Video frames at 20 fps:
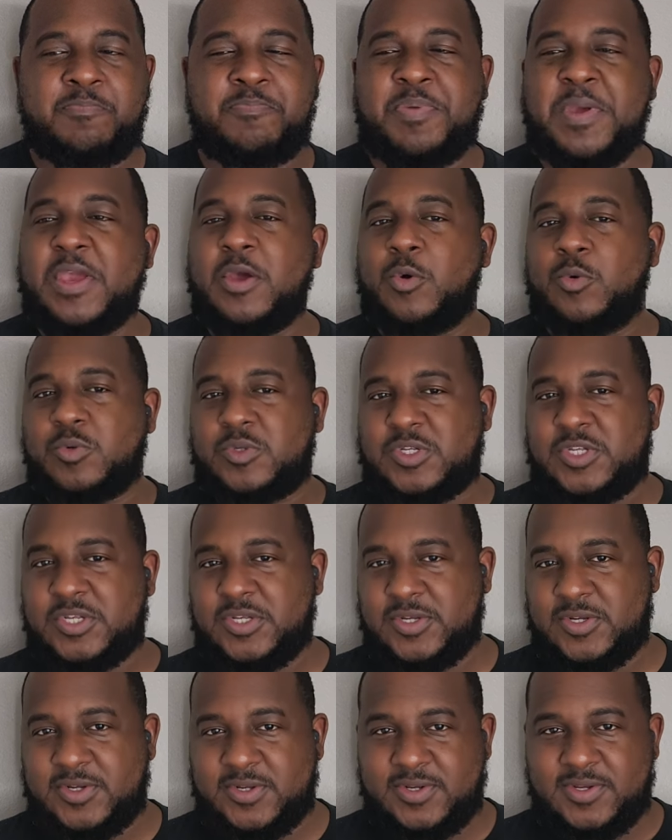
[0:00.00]

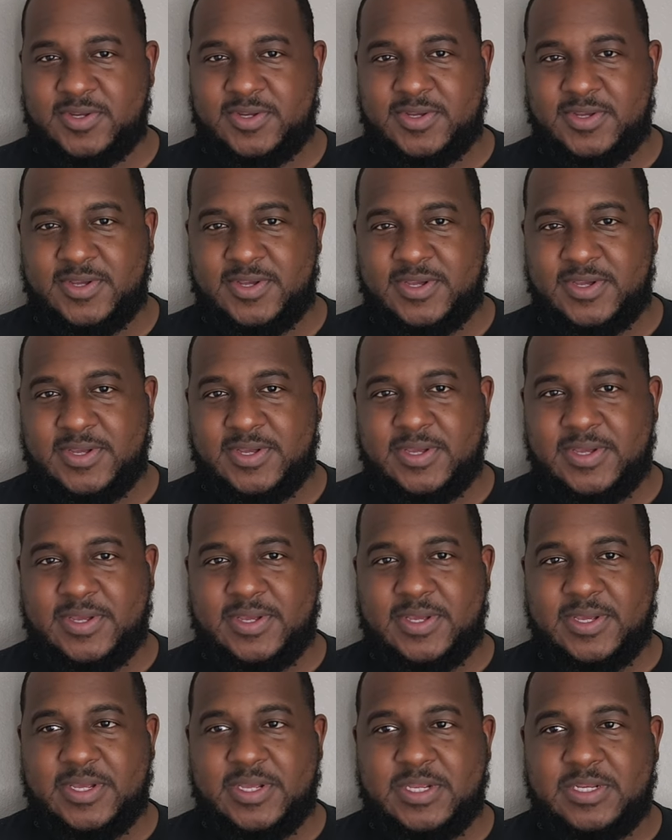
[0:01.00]
built
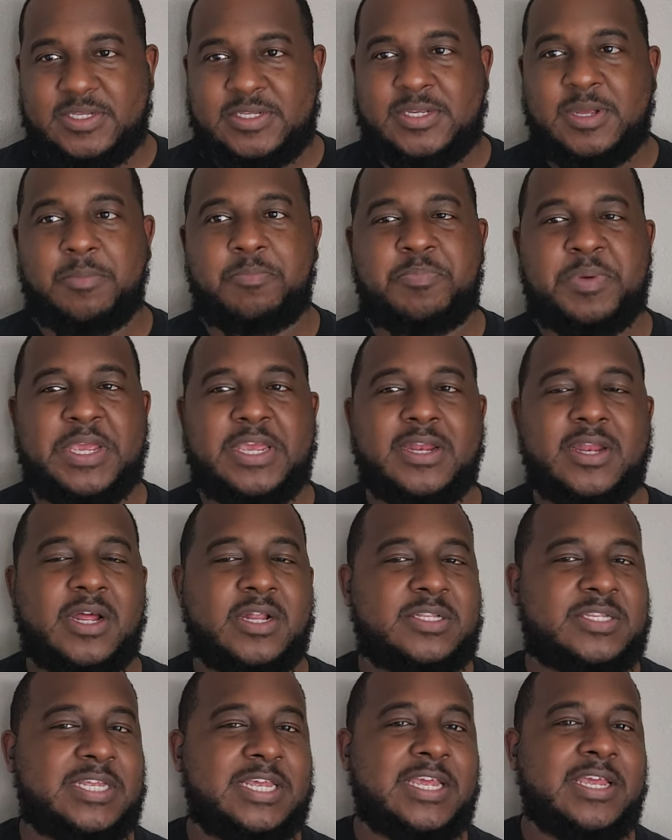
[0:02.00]
to beat
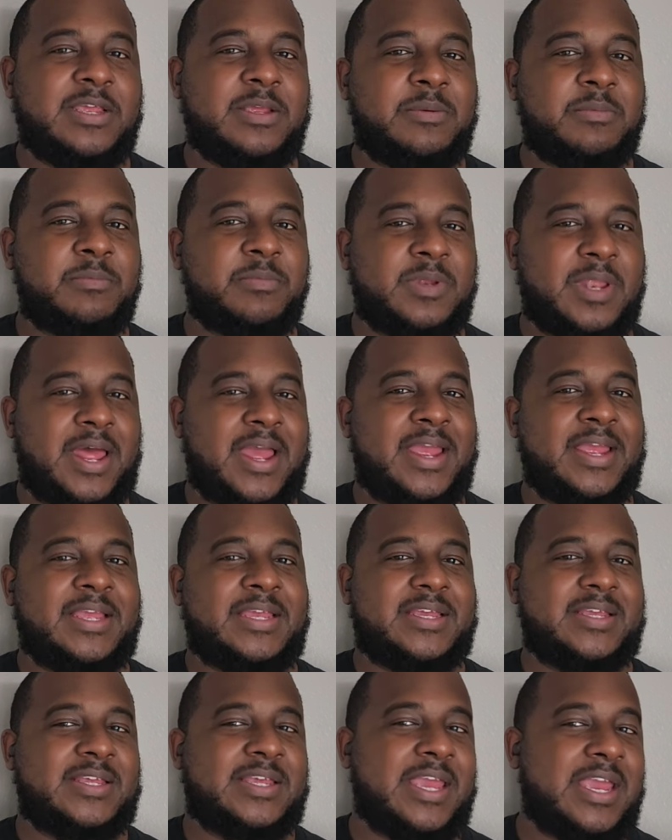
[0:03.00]
a team
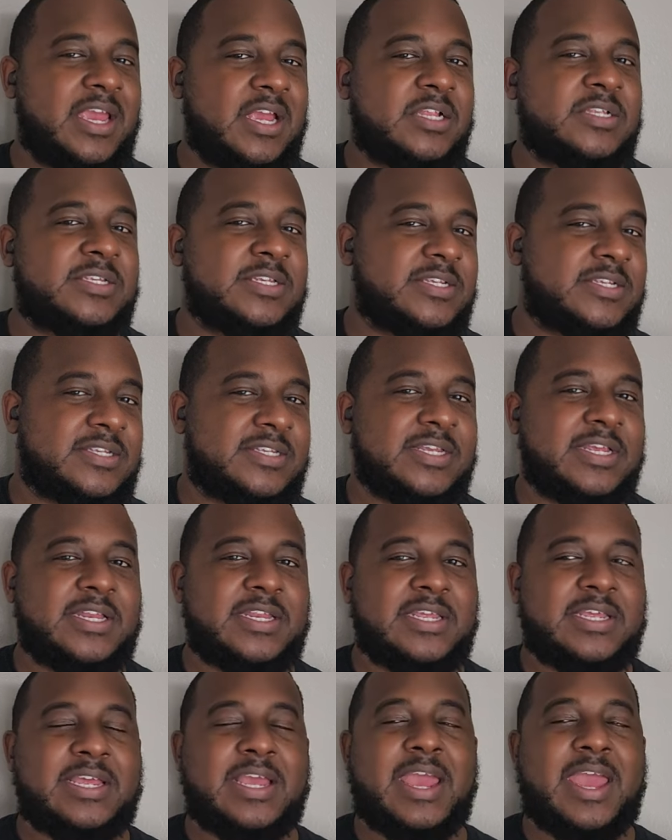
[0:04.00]
like Kansas
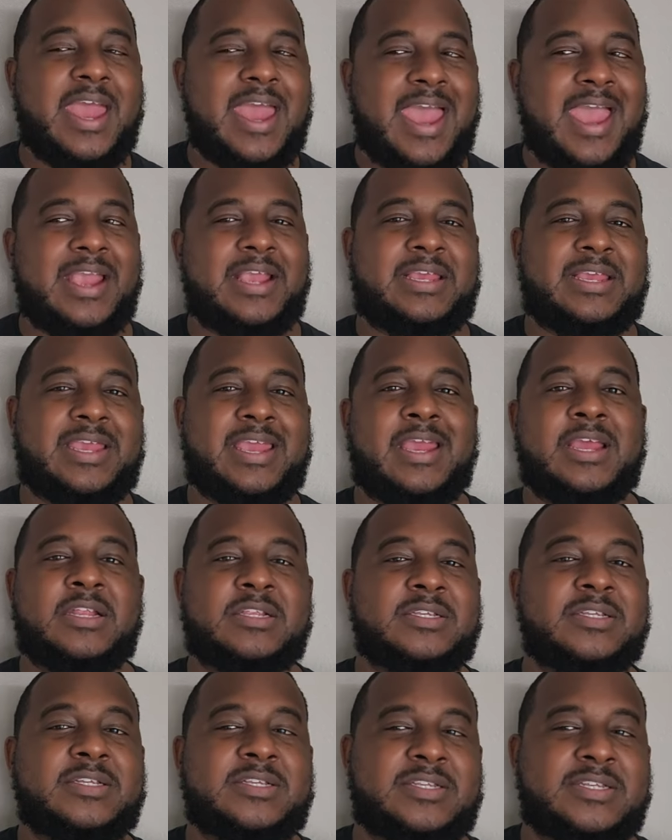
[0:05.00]
City at
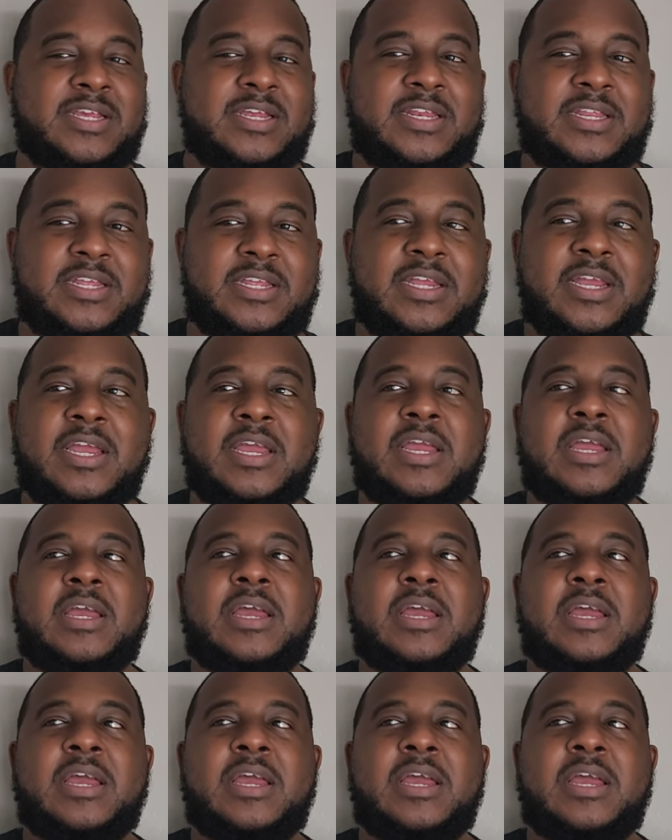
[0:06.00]
Kansas City